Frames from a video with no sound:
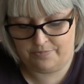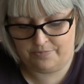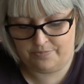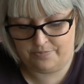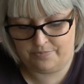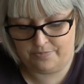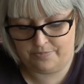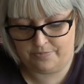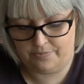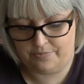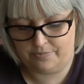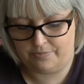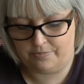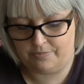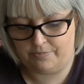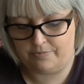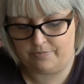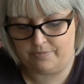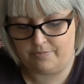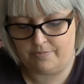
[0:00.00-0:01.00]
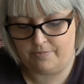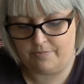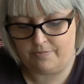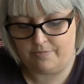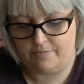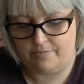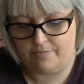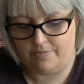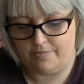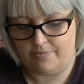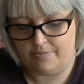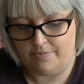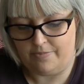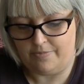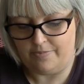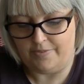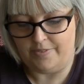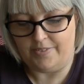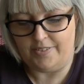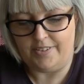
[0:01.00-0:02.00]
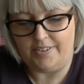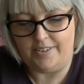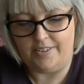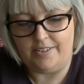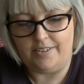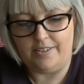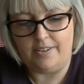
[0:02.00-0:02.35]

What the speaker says: (no one is talking)